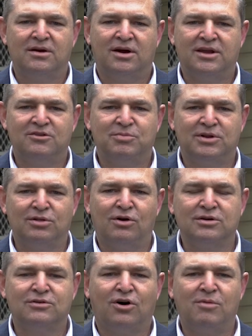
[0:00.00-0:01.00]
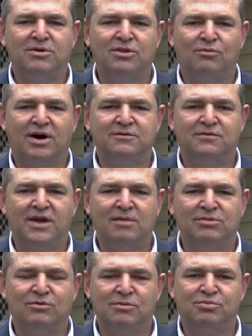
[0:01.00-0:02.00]
I know it's been a long time in the one
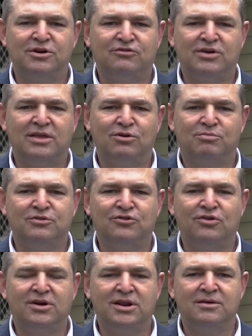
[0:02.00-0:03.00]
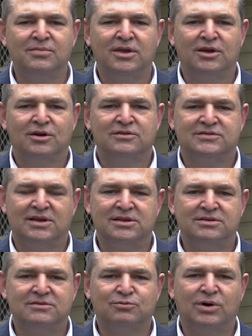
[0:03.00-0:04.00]
family. We appreciate the opportunity
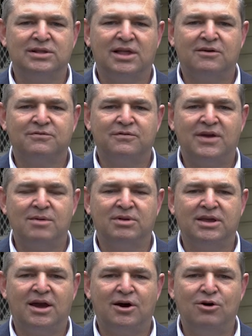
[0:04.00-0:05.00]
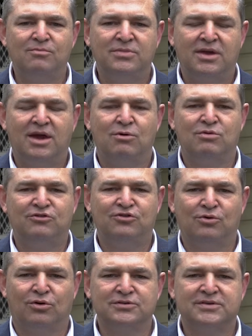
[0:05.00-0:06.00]
selling this well-loved family home, and we wish
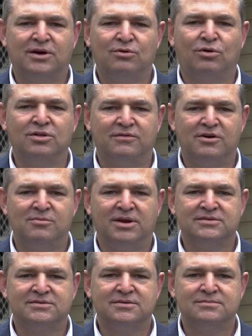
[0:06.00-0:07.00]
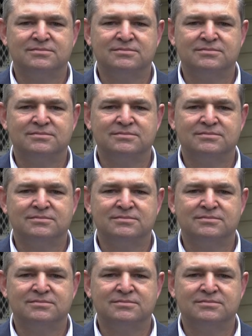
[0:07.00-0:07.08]
you also all the very best.